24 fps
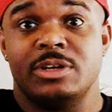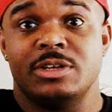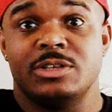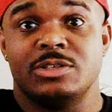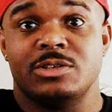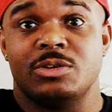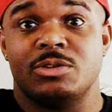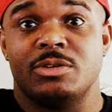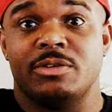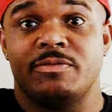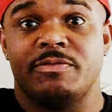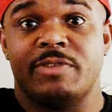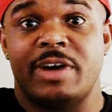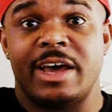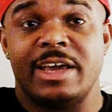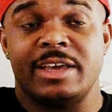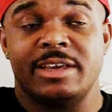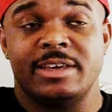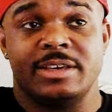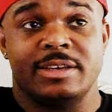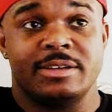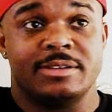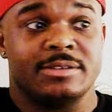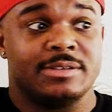Minnesota
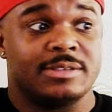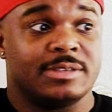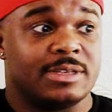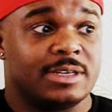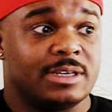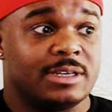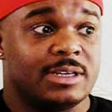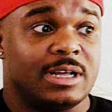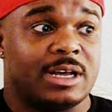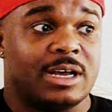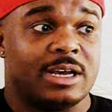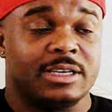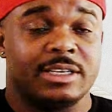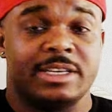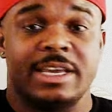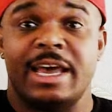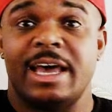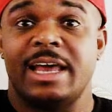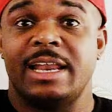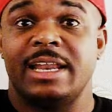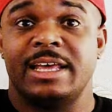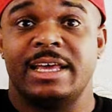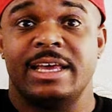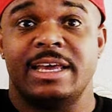Vikings, yeah. and uh,
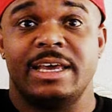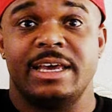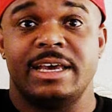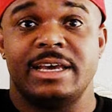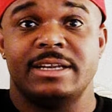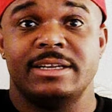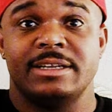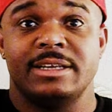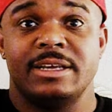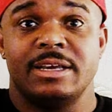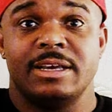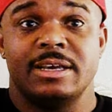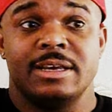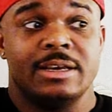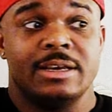Callahan